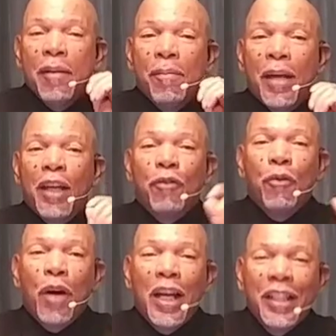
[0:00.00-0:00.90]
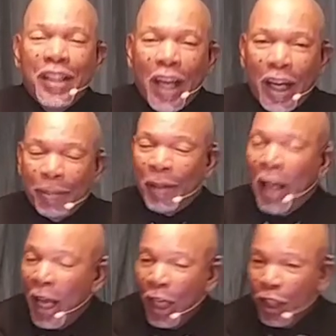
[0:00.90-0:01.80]
amen, one day,
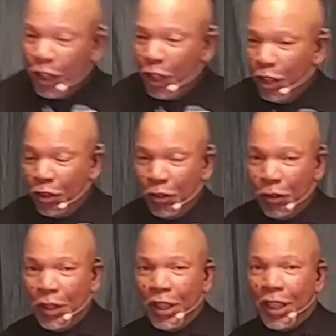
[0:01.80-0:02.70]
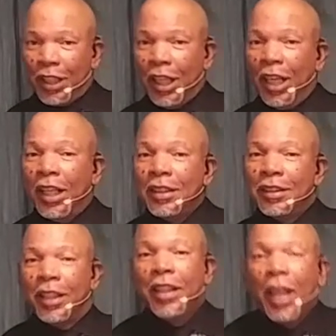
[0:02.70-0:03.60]
he can do it again
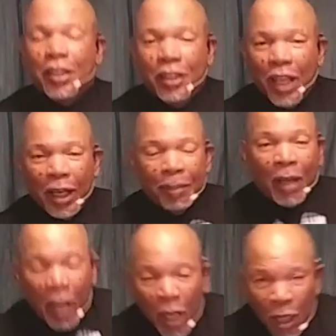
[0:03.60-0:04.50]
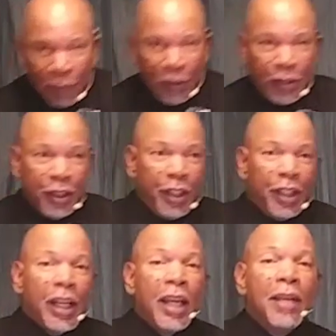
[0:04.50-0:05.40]
the next day. If he did
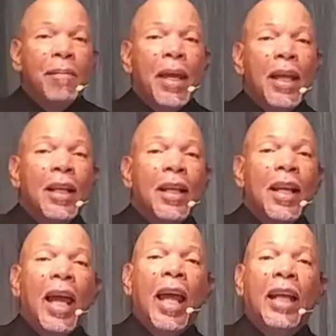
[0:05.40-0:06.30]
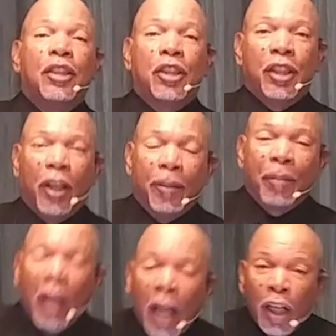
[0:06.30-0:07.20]
it, amen, last year,
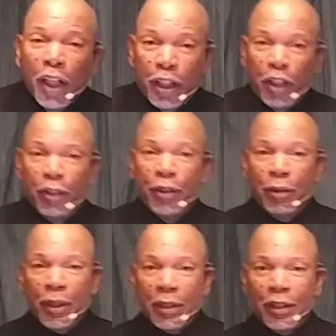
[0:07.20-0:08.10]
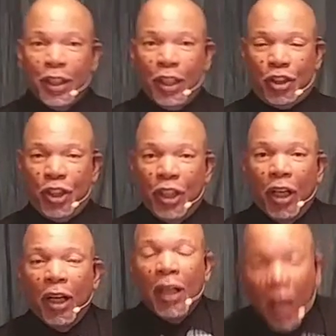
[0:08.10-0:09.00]
he can do it this year.
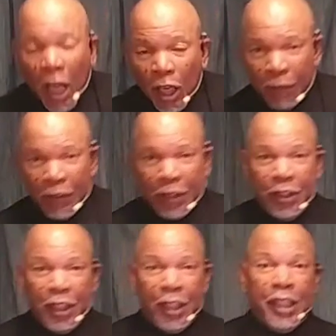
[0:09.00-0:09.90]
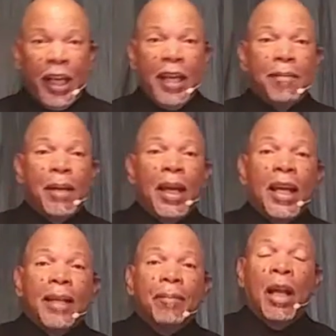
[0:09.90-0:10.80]
If he did it,
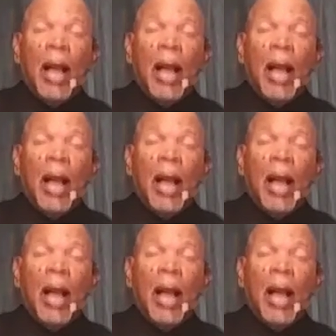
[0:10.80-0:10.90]
amen,